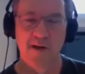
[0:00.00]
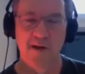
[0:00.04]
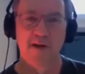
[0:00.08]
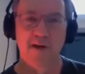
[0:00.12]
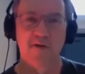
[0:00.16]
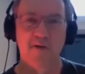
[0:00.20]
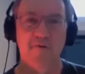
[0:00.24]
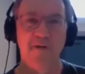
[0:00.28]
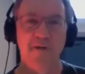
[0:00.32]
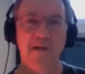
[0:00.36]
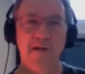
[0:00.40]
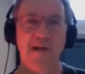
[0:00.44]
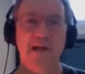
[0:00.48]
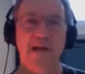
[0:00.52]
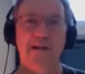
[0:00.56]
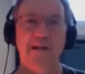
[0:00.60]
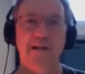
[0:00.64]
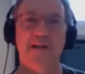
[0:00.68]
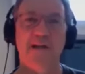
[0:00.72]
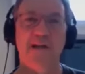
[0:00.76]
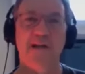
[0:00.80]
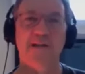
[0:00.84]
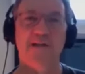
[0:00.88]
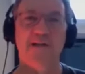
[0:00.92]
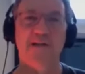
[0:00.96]
We
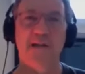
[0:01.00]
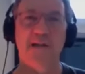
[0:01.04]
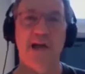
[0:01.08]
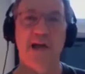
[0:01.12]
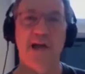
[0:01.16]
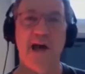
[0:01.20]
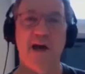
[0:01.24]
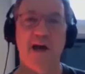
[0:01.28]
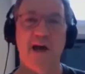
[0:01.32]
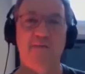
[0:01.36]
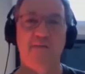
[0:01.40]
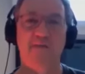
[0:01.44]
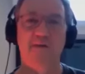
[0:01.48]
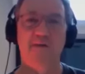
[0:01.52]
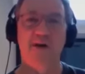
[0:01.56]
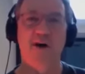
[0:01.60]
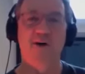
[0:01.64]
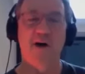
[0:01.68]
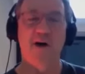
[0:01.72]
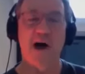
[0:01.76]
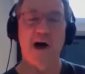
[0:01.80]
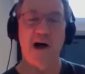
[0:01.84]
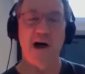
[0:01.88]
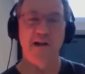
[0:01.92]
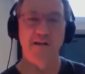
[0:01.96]
essentially have no
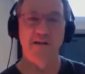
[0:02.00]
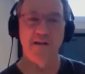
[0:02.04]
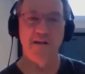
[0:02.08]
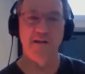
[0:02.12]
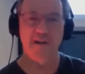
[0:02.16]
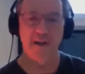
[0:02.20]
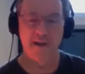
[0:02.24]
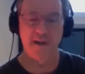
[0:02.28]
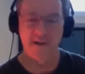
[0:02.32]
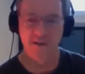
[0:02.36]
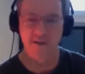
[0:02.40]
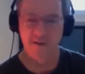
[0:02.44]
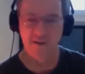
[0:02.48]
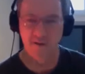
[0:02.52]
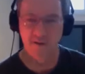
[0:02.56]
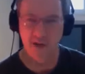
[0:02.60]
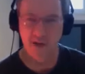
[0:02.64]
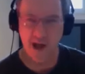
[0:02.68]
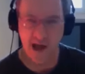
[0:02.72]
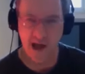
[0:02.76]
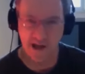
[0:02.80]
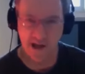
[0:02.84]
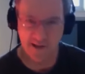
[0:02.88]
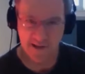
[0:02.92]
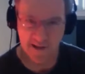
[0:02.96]
idea who
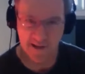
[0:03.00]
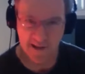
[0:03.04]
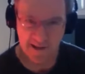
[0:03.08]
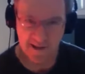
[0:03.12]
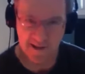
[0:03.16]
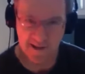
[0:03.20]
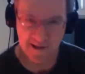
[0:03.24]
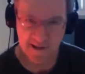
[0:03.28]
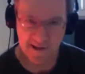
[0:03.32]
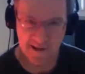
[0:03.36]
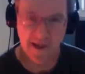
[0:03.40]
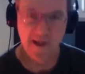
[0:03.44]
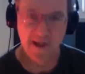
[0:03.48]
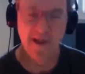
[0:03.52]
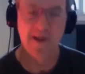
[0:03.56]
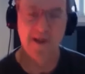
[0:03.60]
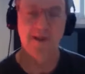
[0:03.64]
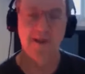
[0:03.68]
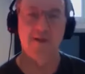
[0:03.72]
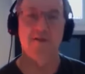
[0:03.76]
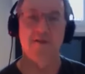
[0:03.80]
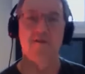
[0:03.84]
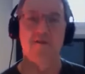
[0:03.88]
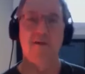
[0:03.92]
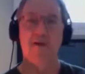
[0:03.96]
has this
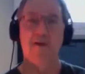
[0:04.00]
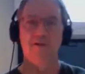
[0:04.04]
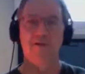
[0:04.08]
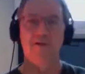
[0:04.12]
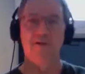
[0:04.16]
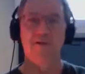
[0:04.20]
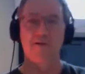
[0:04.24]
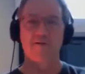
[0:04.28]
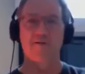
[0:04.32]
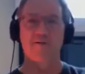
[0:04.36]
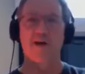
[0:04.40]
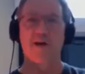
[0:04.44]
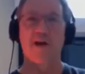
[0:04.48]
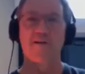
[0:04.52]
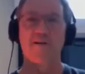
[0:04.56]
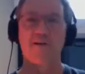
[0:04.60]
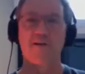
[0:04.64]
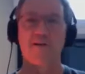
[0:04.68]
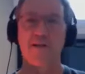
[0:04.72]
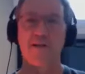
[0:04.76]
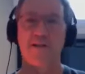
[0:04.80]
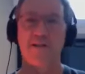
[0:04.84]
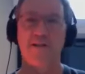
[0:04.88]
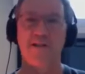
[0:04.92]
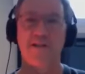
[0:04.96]

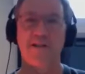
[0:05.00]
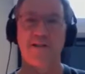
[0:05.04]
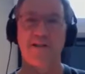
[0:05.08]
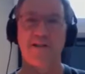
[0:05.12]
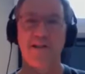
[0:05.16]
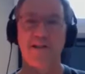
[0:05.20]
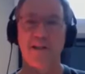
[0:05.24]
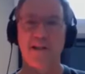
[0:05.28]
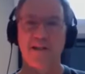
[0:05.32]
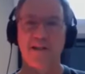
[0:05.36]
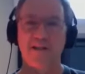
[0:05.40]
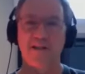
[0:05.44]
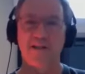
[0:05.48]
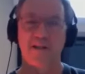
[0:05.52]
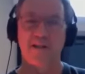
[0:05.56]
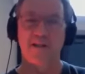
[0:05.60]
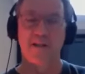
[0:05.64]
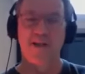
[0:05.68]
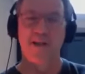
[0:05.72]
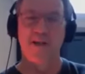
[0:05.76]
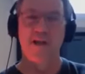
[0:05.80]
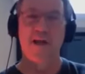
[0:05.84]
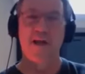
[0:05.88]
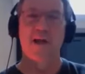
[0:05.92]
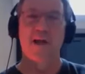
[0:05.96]
coronavirus disease.
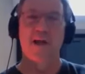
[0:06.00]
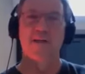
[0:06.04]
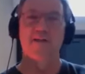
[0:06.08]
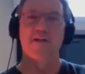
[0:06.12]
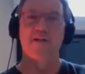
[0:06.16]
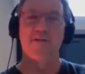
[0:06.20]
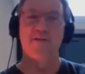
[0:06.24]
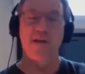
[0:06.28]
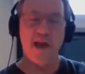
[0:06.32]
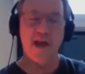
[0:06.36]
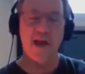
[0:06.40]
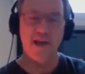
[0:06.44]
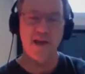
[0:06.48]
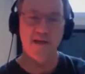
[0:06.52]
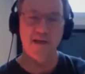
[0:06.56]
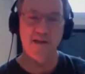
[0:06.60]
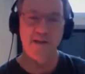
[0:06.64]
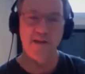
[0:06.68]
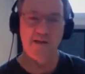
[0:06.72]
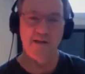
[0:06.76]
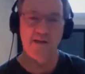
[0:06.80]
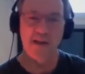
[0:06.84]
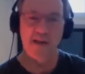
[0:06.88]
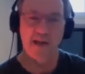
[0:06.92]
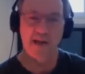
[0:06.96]
So then
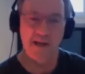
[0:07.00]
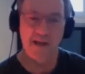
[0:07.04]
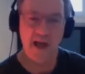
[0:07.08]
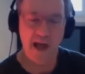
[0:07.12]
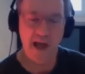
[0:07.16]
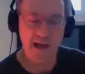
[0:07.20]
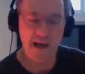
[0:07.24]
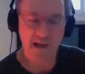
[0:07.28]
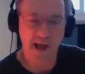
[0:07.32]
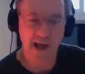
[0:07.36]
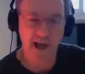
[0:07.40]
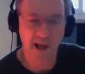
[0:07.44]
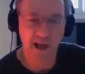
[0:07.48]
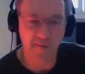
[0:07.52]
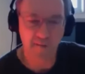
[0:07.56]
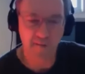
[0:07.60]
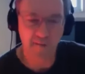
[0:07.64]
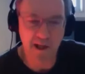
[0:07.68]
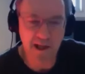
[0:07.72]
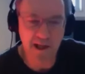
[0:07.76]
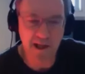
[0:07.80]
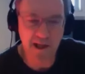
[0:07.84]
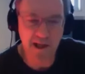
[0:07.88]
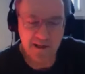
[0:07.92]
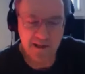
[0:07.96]
they take a
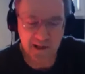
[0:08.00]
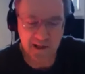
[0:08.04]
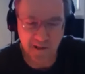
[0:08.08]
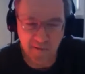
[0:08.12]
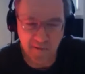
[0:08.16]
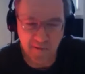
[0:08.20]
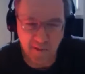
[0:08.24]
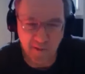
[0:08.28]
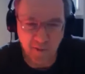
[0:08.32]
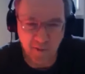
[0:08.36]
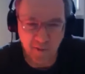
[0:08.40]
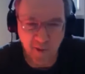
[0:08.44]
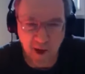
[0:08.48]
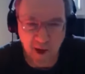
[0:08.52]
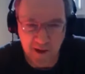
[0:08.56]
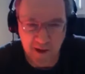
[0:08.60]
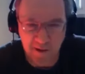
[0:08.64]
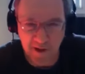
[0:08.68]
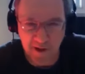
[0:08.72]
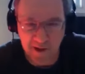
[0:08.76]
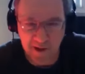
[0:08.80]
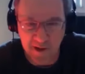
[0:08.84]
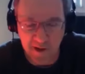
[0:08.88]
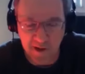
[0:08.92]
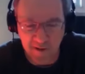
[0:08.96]
piece of one of the
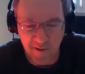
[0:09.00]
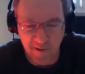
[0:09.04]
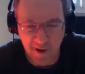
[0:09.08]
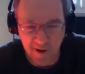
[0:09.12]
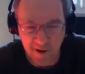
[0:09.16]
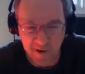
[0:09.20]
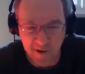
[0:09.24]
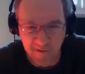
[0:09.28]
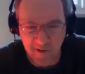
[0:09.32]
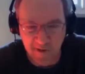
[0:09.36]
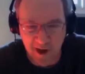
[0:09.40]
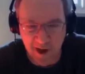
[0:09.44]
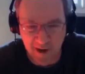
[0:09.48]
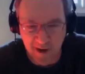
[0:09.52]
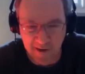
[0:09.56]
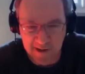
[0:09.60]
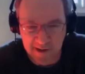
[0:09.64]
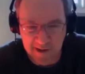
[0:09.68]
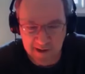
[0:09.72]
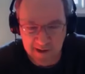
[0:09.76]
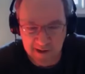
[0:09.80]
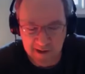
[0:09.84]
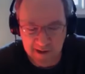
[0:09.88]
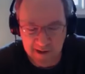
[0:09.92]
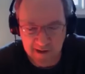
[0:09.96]

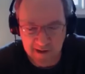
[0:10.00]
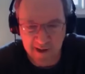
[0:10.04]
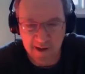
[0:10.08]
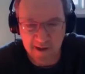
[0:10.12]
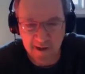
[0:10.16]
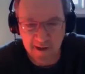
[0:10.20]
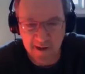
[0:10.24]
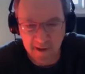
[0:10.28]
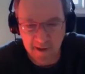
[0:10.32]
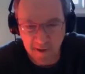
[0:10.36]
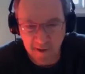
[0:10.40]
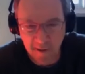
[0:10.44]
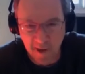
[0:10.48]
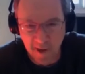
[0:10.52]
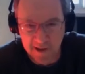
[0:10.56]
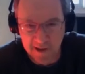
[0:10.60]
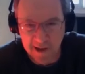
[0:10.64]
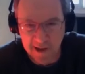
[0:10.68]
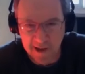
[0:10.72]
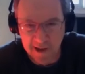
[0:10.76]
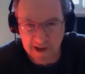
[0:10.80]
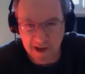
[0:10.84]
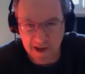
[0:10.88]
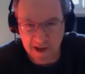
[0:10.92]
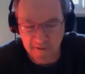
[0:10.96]
coronaviruses, the new one that
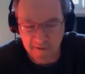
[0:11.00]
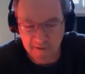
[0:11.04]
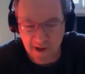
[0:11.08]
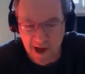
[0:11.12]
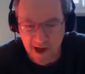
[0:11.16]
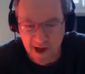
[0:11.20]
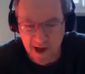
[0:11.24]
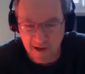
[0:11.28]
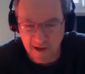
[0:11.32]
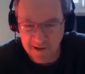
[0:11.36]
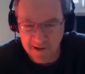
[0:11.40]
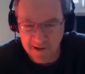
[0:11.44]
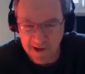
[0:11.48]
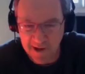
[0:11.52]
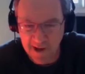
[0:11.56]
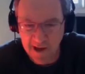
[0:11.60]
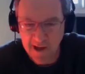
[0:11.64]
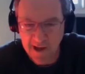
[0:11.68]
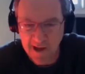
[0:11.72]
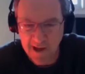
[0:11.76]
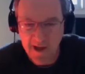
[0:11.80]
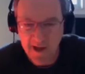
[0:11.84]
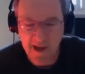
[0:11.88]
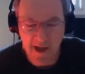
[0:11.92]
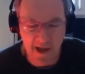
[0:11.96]
they found.
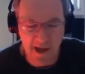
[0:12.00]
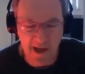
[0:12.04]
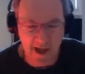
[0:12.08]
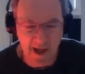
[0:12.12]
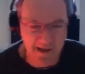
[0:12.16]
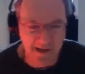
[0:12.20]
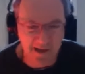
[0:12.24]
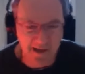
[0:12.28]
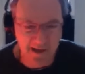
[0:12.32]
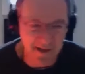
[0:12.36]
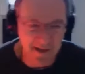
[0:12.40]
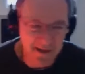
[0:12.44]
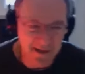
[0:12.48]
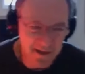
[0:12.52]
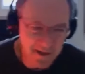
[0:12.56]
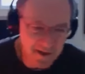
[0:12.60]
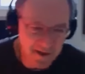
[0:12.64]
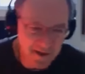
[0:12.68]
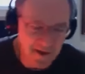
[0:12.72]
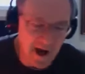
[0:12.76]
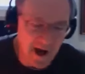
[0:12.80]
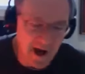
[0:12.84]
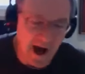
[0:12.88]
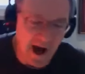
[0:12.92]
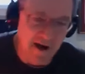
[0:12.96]
It has a new
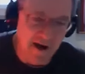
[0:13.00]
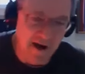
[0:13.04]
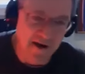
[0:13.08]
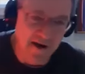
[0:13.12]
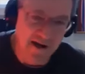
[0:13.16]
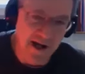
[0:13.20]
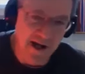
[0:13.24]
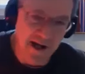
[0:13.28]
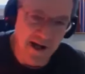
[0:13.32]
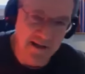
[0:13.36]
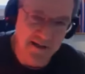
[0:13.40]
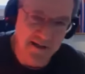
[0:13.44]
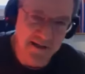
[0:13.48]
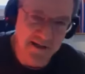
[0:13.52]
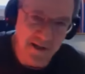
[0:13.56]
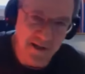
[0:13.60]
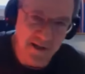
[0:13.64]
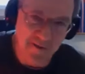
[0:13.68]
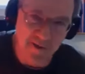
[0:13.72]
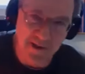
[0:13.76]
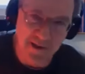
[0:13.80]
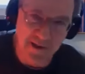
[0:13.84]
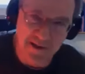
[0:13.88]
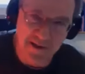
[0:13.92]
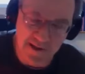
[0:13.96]
RNA
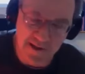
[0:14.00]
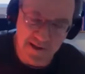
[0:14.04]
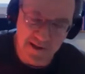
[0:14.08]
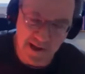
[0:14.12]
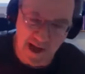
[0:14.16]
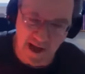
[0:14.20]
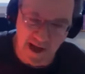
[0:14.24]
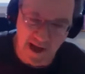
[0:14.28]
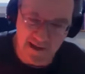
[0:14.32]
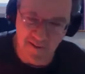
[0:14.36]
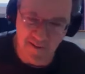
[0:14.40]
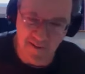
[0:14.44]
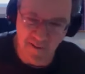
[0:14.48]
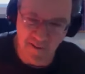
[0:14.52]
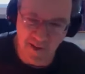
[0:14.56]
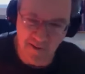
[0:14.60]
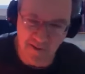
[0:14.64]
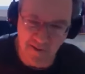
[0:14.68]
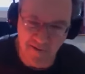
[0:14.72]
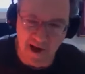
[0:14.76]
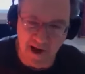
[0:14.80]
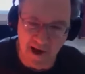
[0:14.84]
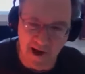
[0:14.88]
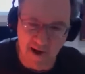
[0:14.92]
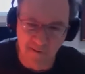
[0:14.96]
sequence that hasn't been
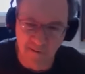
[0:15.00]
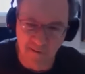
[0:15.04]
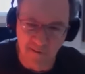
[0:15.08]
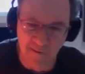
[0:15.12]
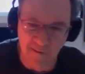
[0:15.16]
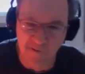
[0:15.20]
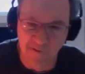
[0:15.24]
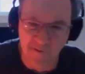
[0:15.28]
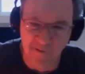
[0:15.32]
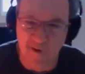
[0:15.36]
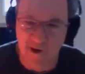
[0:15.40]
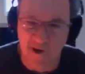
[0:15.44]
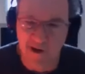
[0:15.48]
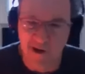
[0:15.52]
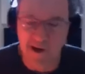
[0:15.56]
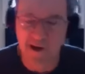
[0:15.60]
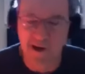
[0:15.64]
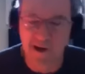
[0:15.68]
found before.